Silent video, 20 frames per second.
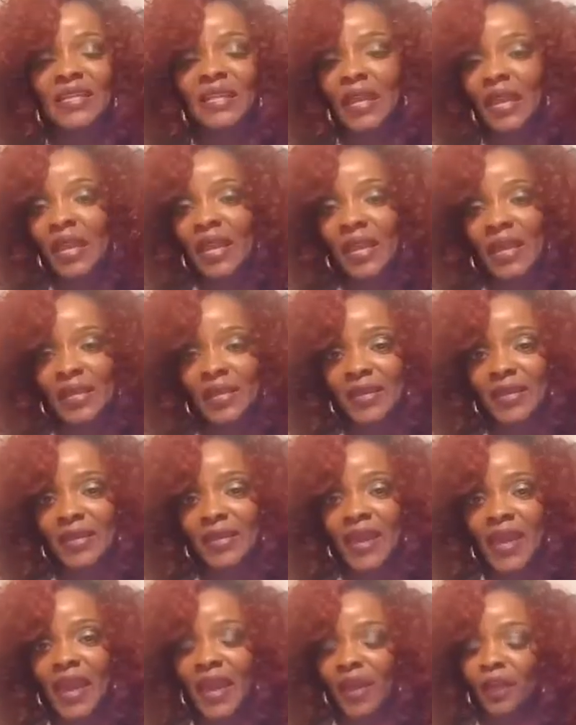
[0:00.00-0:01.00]
leg
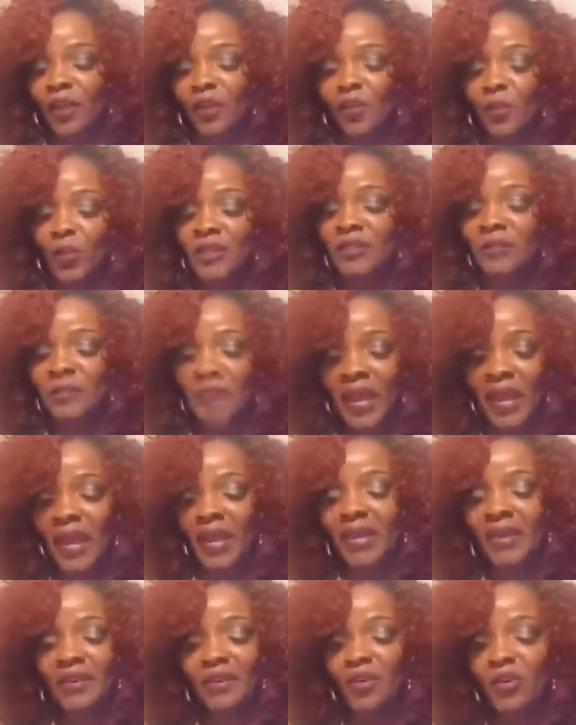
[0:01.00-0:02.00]
and a wooden
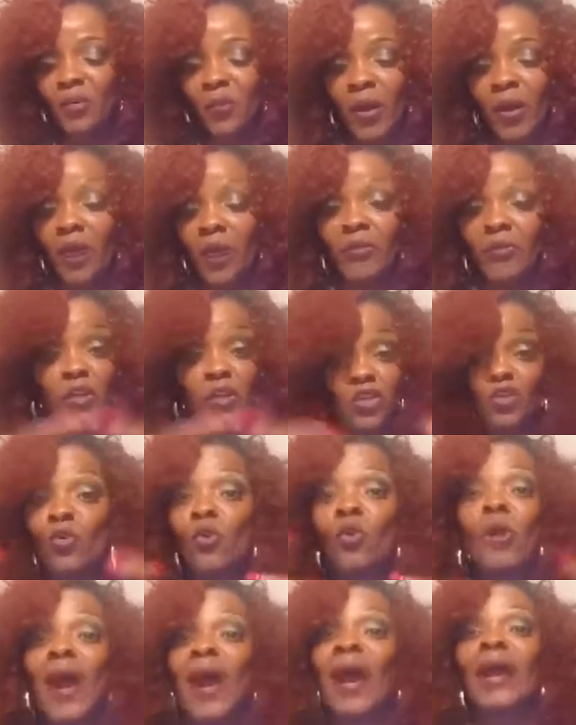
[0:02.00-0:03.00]
peg in the ground that you
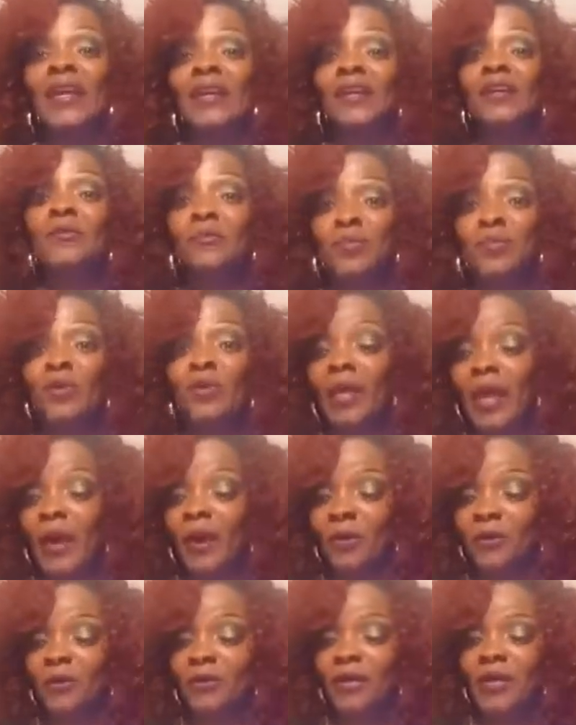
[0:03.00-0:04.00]
or I could pull
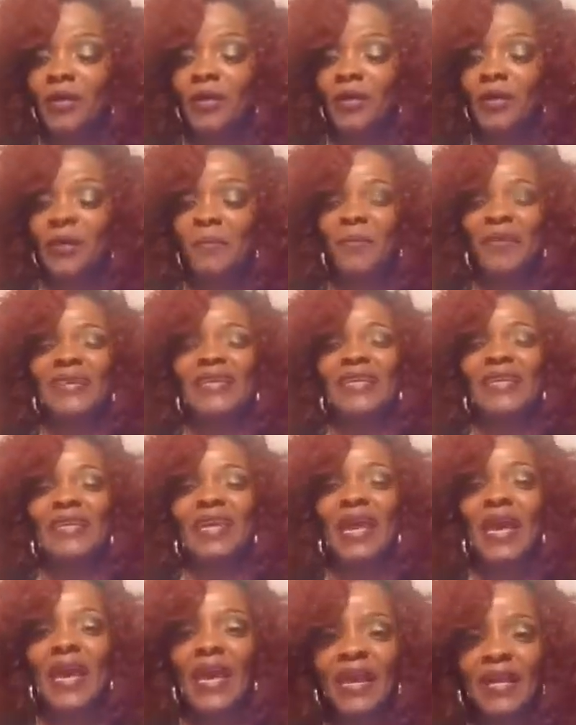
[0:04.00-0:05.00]
out, but
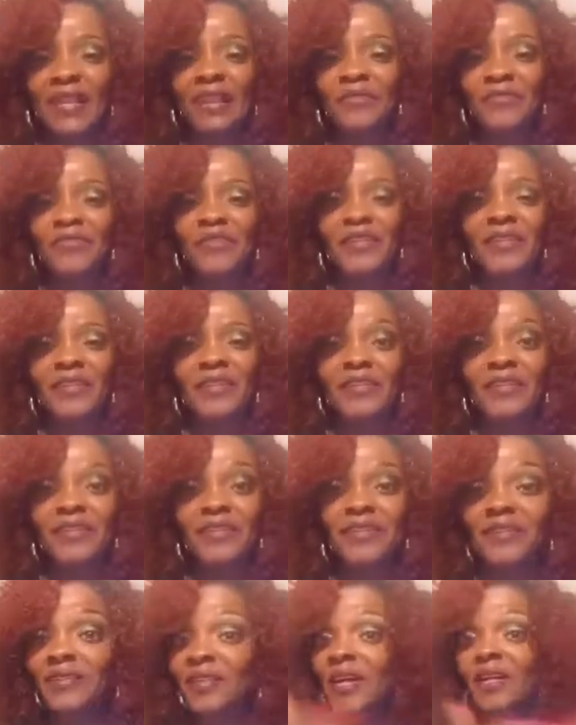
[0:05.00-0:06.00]
the elephant
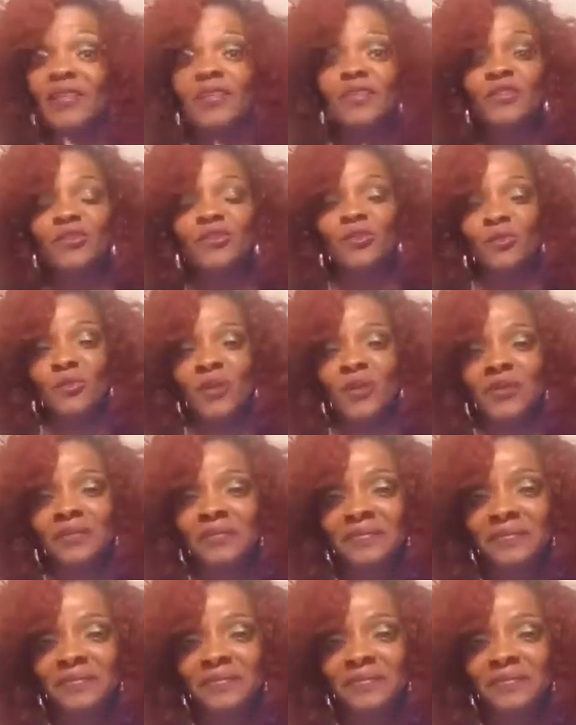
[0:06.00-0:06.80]
doesn't do it.